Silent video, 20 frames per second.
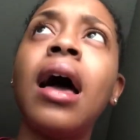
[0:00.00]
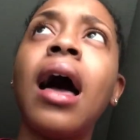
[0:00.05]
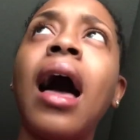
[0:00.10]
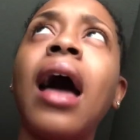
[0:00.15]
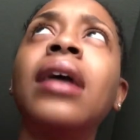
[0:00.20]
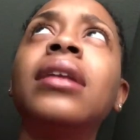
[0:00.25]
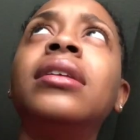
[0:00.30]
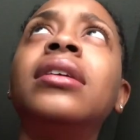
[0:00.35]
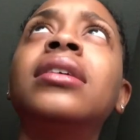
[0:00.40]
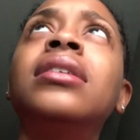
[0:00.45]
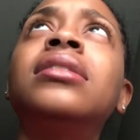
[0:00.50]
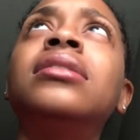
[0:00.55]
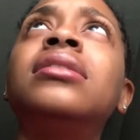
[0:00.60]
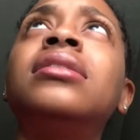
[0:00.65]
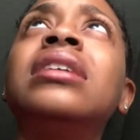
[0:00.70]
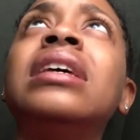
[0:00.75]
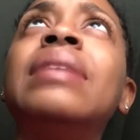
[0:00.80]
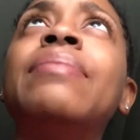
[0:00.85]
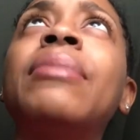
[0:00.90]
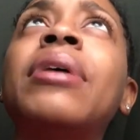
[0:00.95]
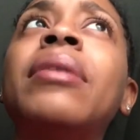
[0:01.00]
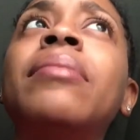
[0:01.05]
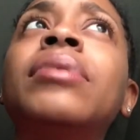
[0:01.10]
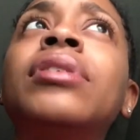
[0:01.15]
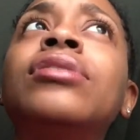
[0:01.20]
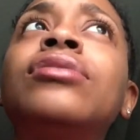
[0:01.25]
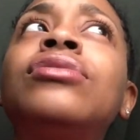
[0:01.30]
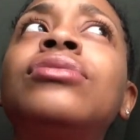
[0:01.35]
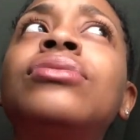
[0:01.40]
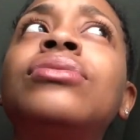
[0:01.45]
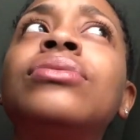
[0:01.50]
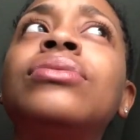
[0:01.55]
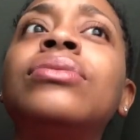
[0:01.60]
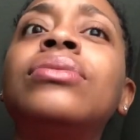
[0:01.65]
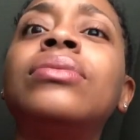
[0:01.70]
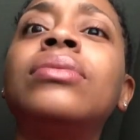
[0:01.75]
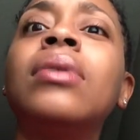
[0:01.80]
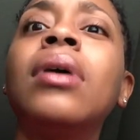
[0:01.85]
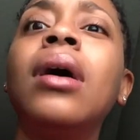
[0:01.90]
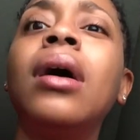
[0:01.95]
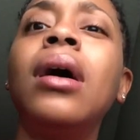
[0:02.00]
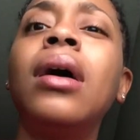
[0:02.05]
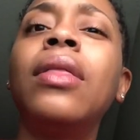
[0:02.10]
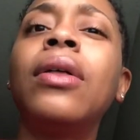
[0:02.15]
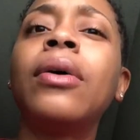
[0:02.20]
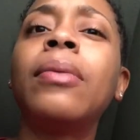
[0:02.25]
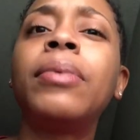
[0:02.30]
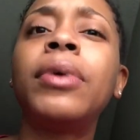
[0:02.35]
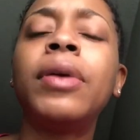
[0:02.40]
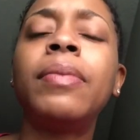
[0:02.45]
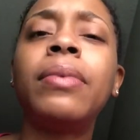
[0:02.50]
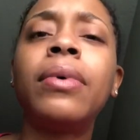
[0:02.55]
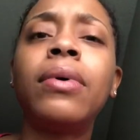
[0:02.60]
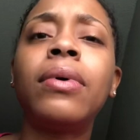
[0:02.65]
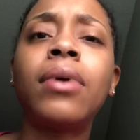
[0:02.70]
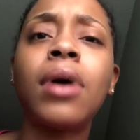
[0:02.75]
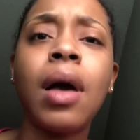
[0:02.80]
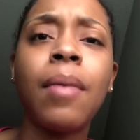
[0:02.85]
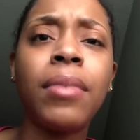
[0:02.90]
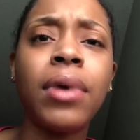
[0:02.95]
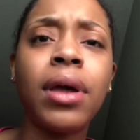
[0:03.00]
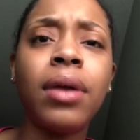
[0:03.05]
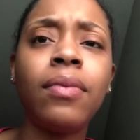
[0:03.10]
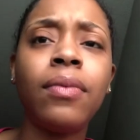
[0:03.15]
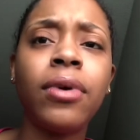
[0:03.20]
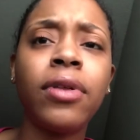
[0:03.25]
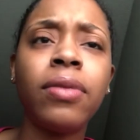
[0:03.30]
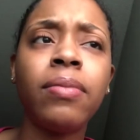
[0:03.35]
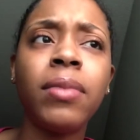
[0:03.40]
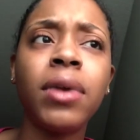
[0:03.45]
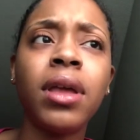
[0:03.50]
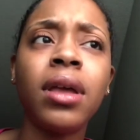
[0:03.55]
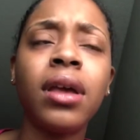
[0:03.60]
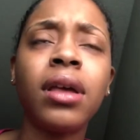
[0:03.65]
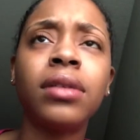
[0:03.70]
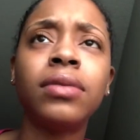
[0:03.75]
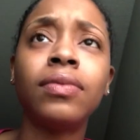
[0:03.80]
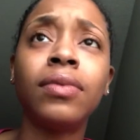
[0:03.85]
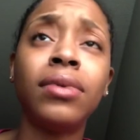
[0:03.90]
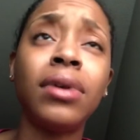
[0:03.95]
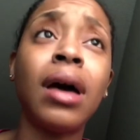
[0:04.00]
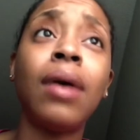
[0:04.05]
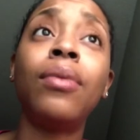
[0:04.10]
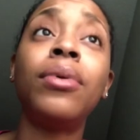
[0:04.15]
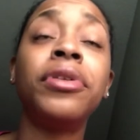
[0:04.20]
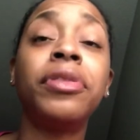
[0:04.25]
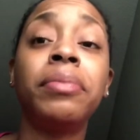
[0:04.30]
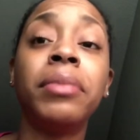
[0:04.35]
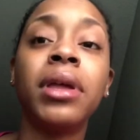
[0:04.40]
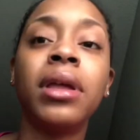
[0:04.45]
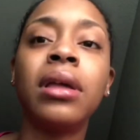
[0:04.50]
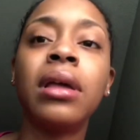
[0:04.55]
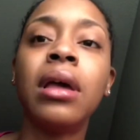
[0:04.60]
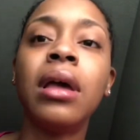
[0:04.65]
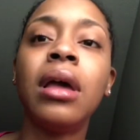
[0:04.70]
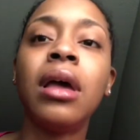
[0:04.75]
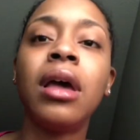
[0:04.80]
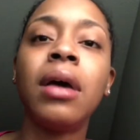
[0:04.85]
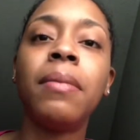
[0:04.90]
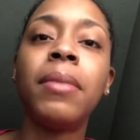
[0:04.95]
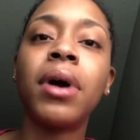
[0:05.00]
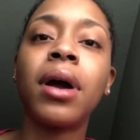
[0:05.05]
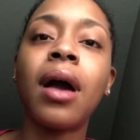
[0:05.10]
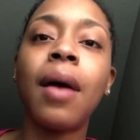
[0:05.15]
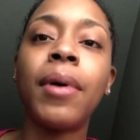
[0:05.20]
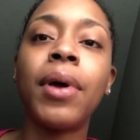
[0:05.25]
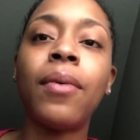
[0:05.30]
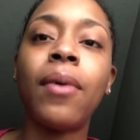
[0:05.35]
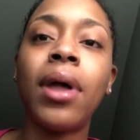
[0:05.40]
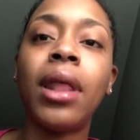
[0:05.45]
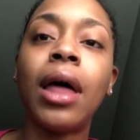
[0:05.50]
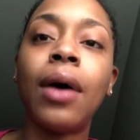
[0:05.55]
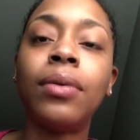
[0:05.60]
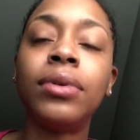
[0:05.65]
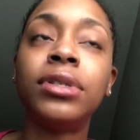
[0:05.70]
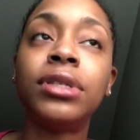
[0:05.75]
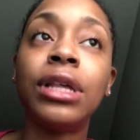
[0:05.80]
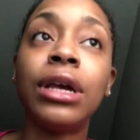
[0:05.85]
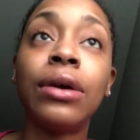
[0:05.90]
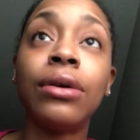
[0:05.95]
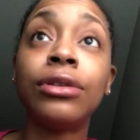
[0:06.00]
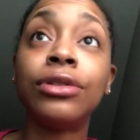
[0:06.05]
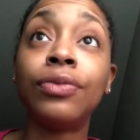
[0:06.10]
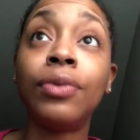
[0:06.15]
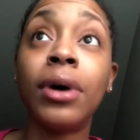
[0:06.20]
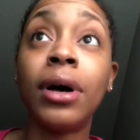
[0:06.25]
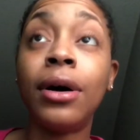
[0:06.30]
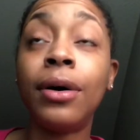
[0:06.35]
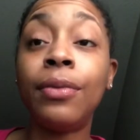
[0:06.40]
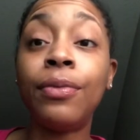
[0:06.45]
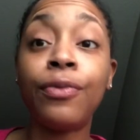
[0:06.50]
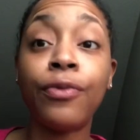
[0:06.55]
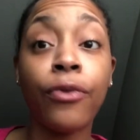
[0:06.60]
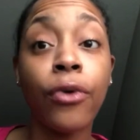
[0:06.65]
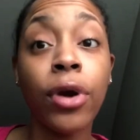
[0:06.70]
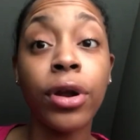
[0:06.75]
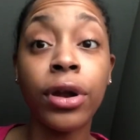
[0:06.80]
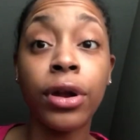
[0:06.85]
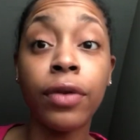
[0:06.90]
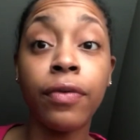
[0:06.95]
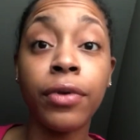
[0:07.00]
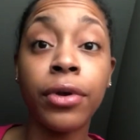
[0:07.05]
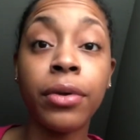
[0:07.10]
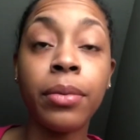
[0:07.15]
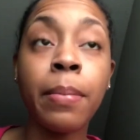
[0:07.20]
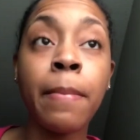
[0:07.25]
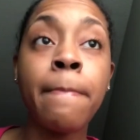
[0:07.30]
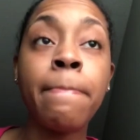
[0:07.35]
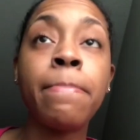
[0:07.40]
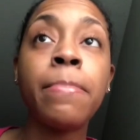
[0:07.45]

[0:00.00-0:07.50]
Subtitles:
I did see maybe 2 other people come in with me. Well, not with me, but come in while I was there as well for an interview.